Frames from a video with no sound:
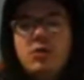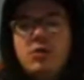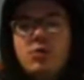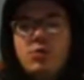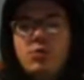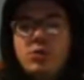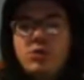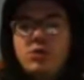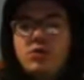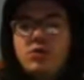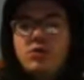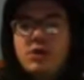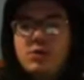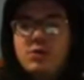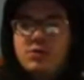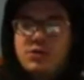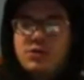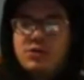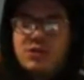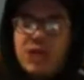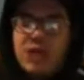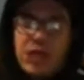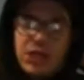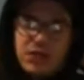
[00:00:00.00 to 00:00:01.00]
We do that with
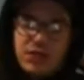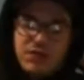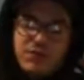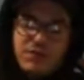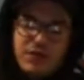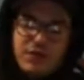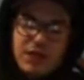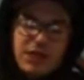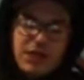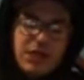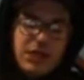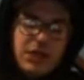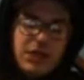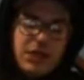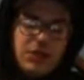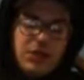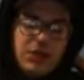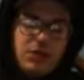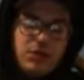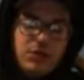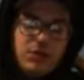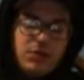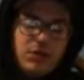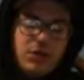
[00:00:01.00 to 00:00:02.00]
the deadlift,
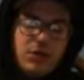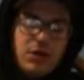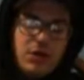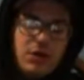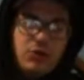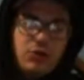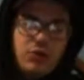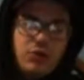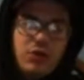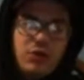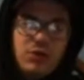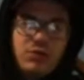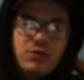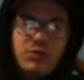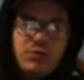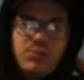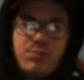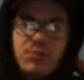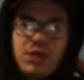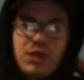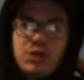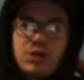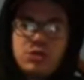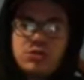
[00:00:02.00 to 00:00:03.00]
and I'll do that with the
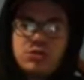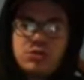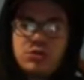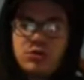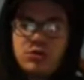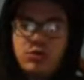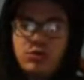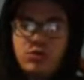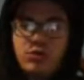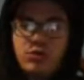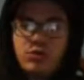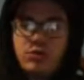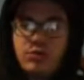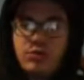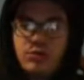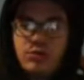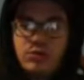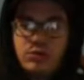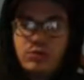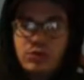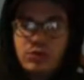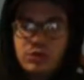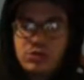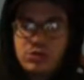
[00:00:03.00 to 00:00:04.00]
bench too.
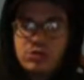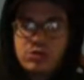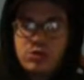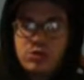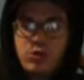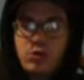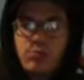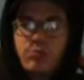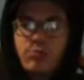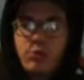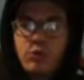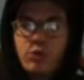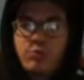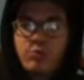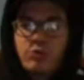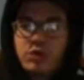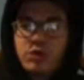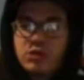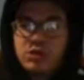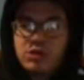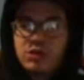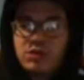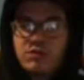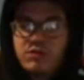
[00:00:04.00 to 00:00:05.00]
Like just go board pressing
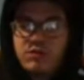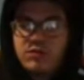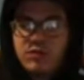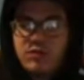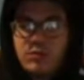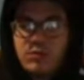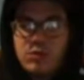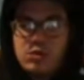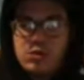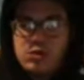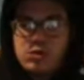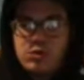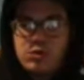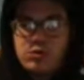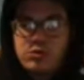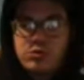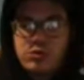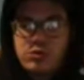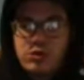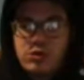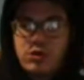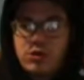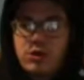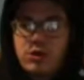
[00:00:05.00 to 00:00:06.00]
if somebody's shoulders are hurt.